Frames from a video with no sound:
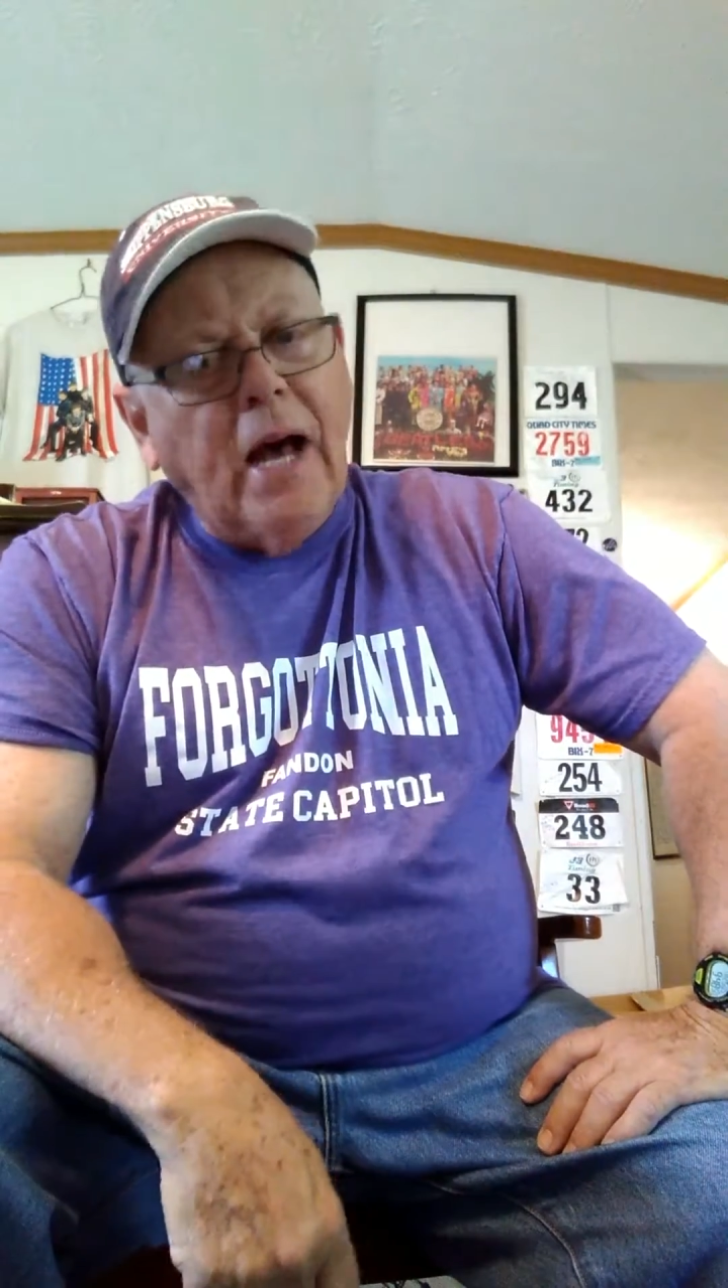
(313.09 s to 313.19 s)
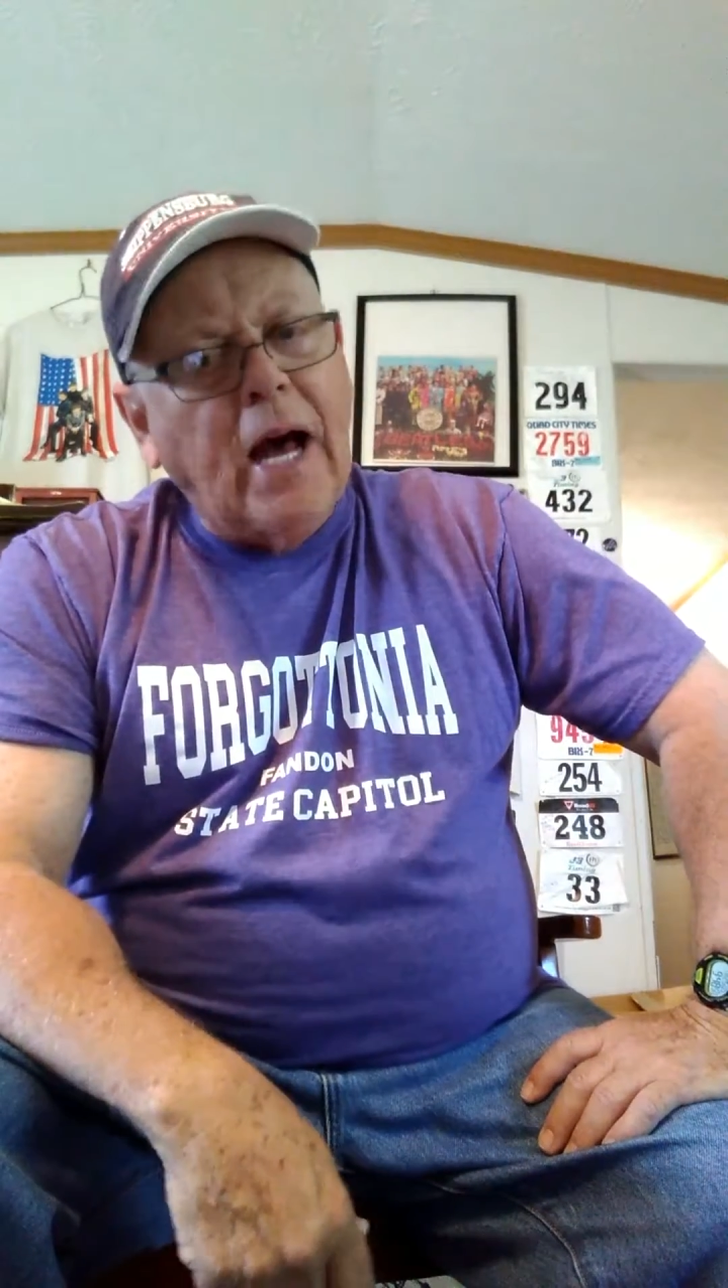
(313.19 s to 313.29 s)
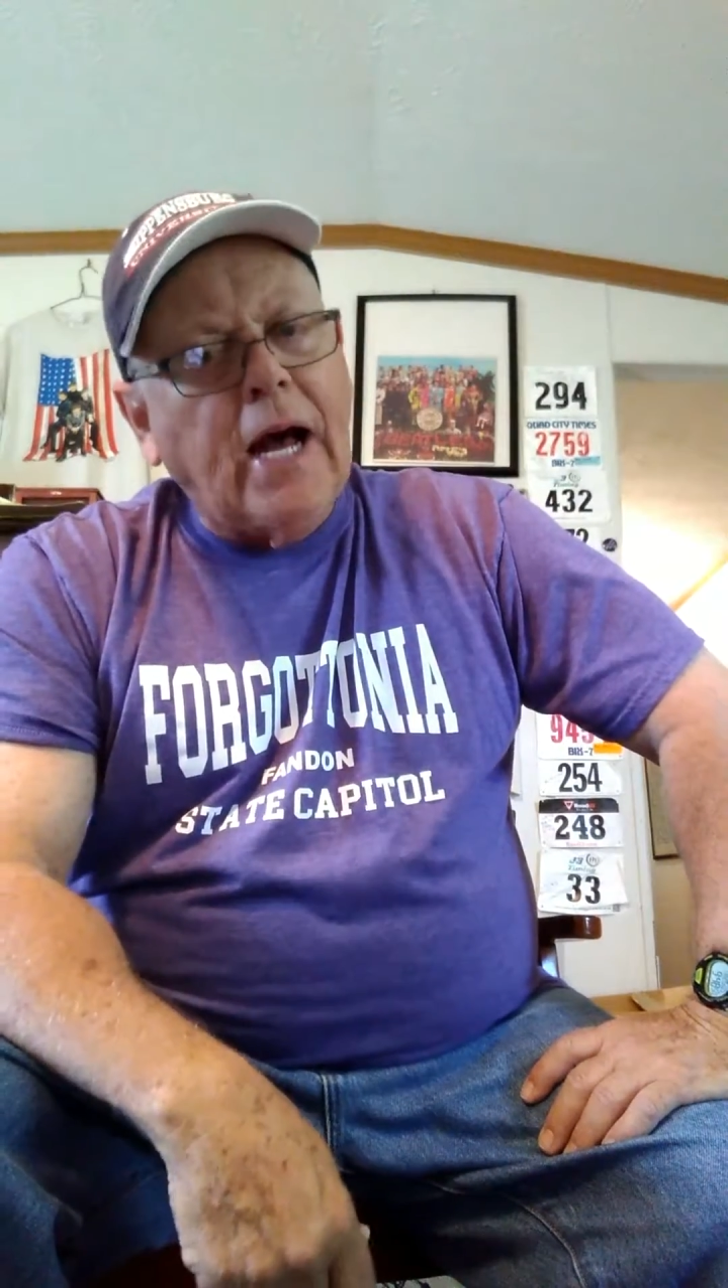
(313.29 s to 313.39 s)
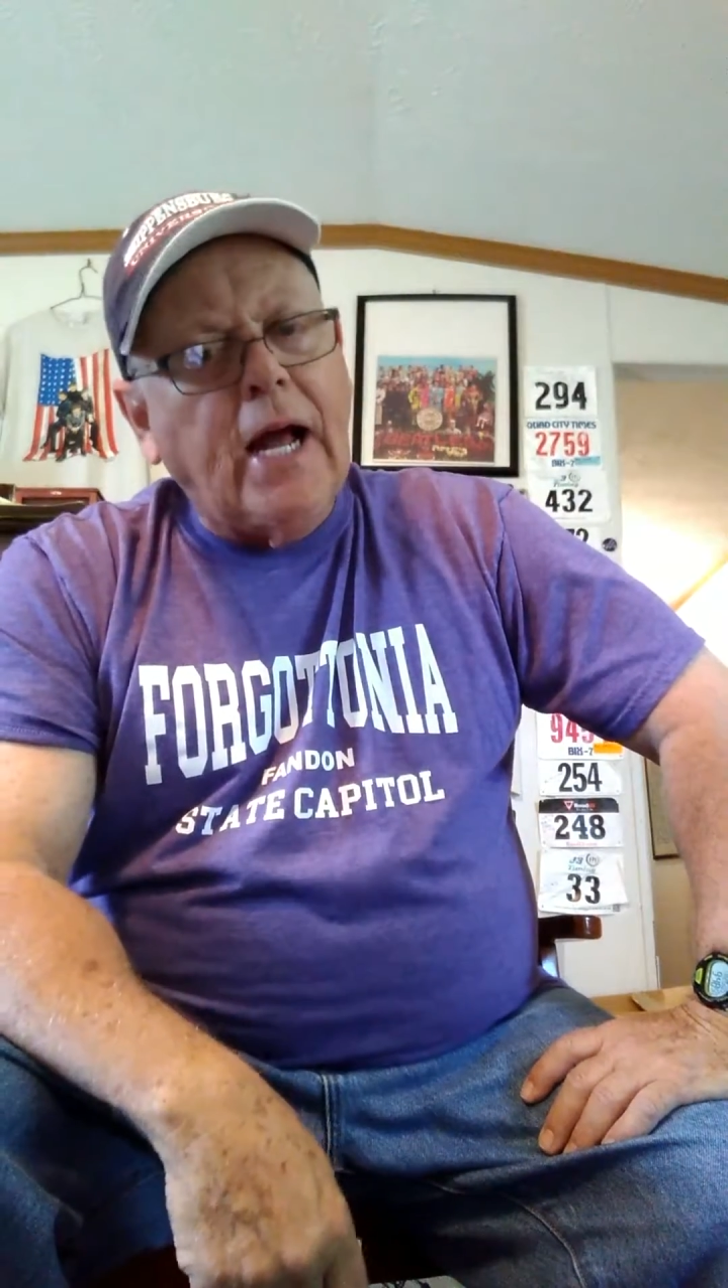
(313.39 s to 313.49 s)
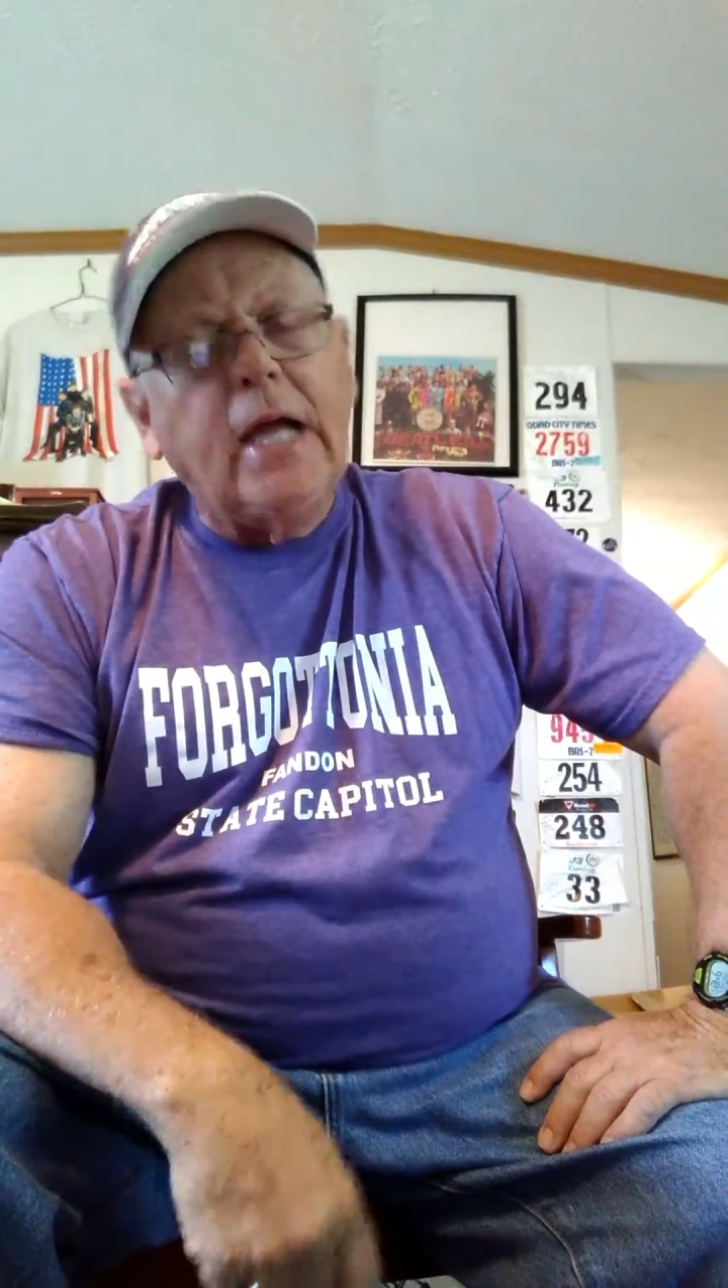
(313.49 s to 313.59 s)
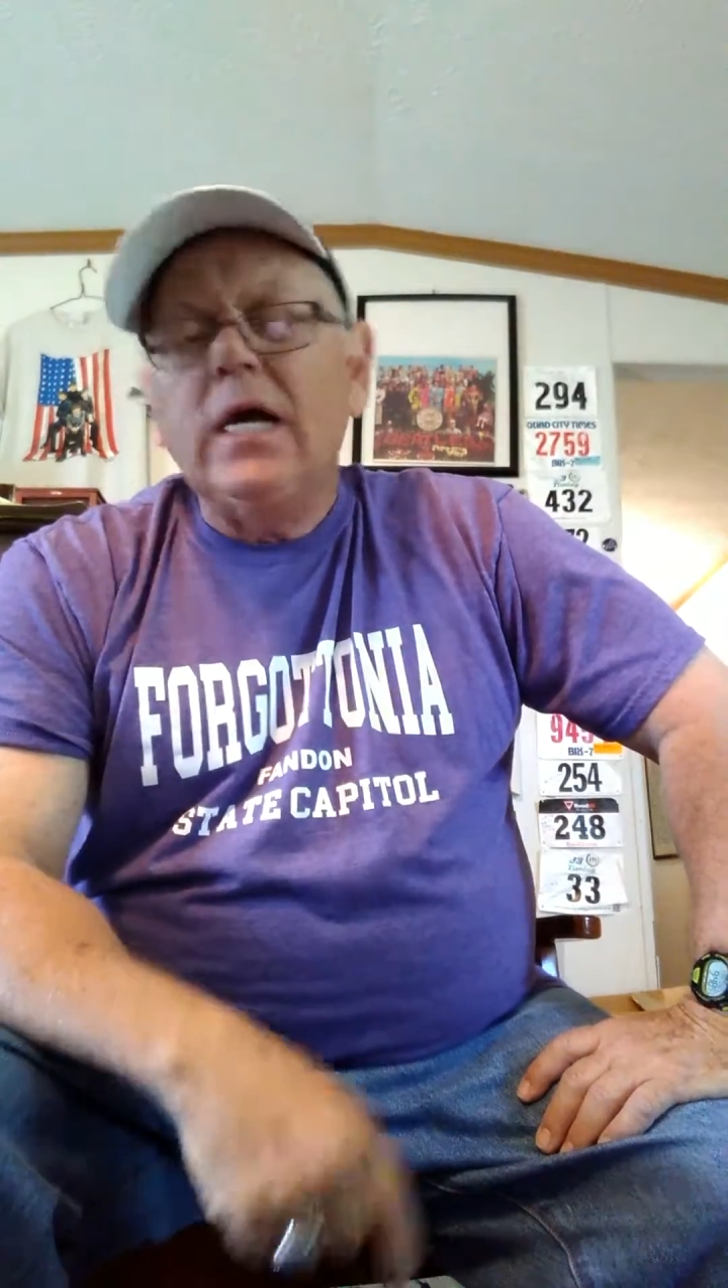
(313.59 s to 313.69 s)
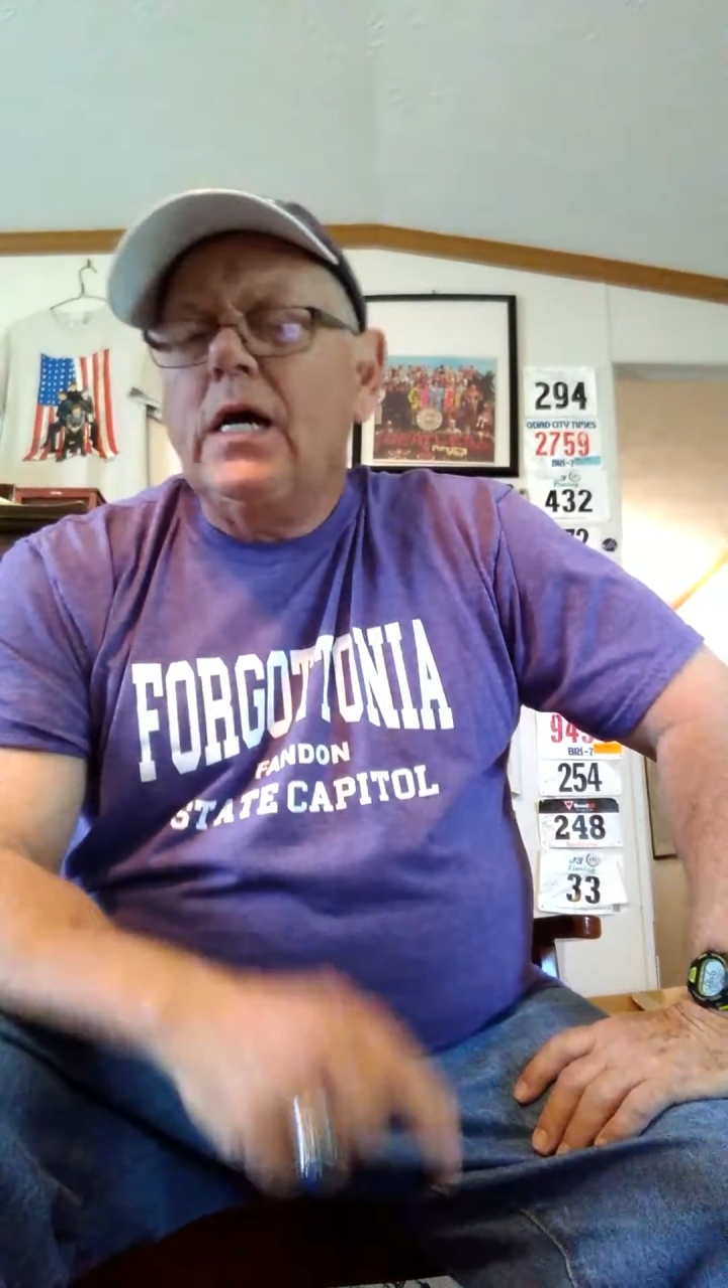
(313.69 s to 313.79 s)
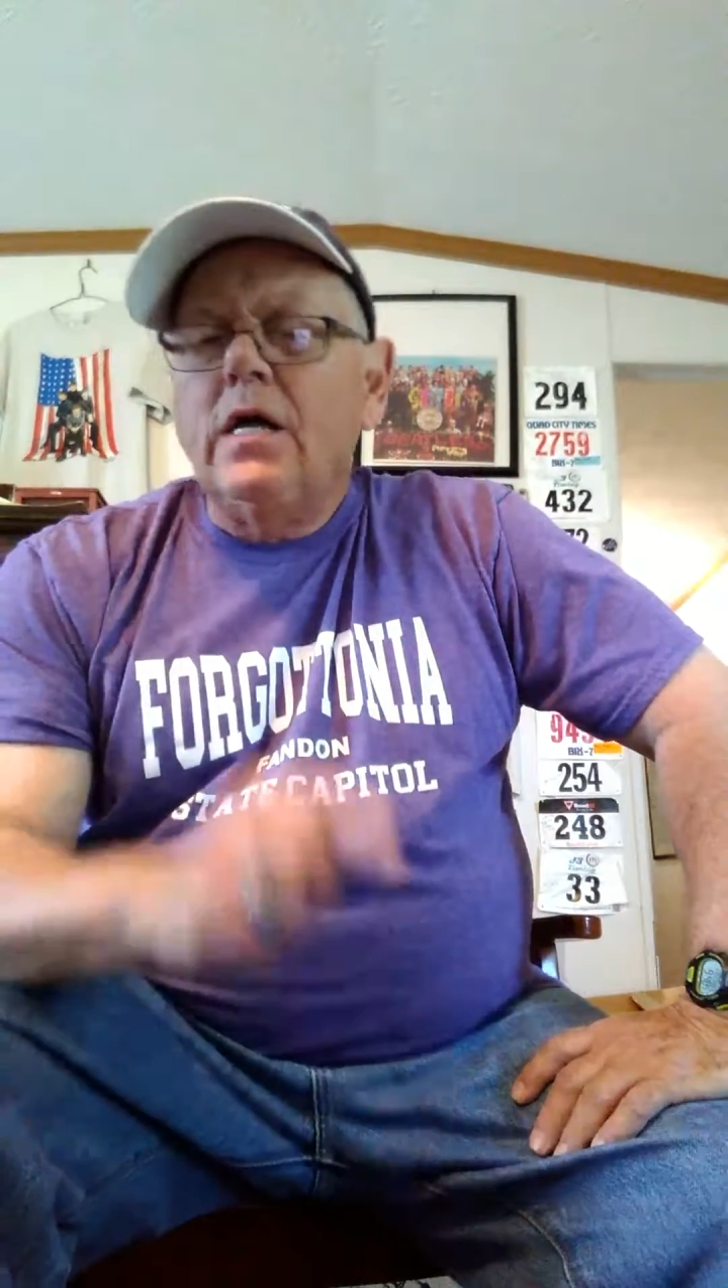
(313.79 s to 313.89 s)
by.